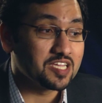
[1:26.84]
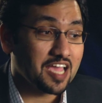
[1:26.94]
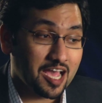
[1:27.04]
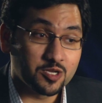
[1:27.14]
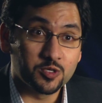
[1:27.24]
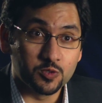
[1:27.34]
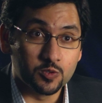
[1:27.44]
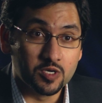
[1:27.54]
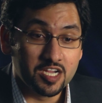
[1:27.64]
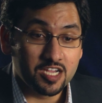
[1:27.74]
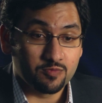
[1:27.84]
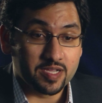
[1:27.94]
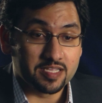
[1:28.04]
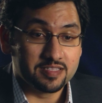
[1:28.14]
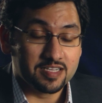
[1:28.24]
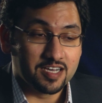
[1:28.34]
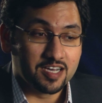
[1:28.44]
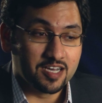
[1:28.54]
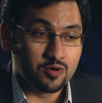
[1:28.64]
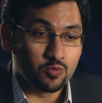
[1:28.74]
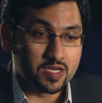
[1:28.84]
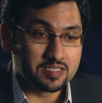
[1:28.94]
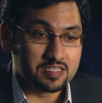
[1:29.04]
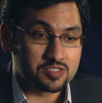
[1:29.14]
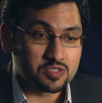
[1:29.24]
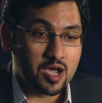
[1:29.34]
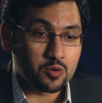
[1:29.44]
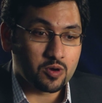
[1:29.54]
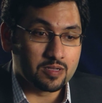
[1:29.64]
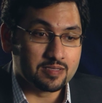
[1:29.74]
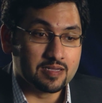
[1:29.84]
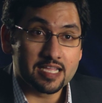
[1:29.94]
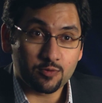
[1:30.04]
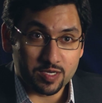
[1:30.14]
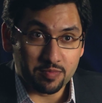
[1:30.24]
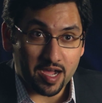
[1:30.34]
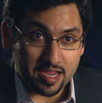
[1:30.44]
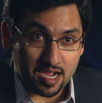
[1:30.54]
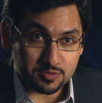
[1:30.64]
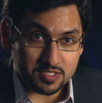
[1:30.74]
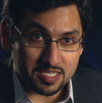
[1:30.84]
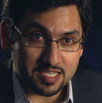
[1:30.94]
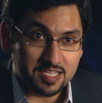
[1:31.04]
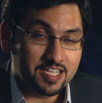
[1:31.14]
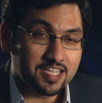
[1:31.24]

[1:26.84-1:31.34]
we can do with uh, what is now called the liquid biopsy